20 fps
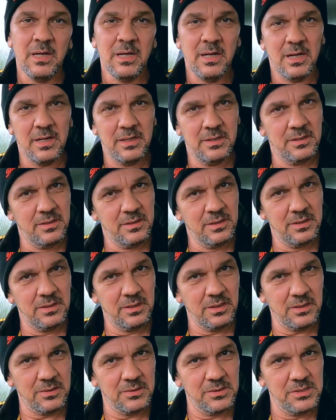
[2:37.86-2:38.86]
and
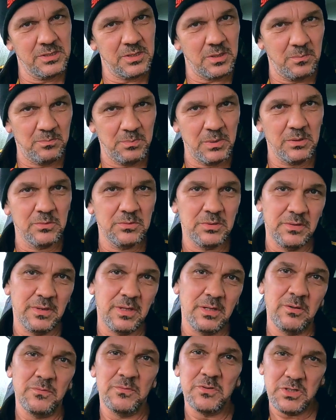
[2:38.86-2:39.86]
the guy's a builder,
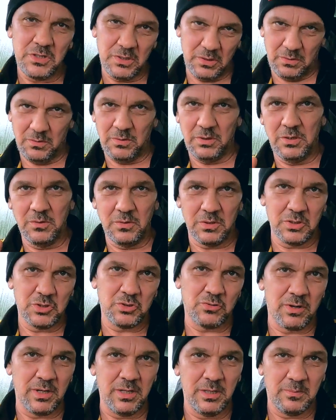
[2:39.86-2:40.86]
then obviously you can
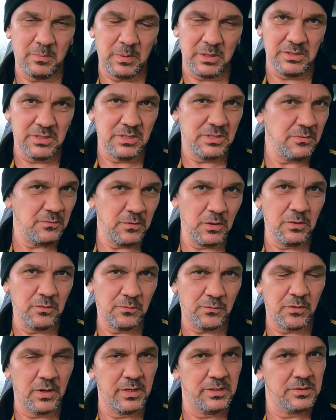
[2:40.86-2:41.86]
trade pieces if you're good
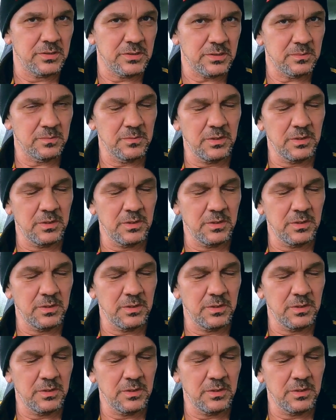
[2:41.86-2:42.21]
friends.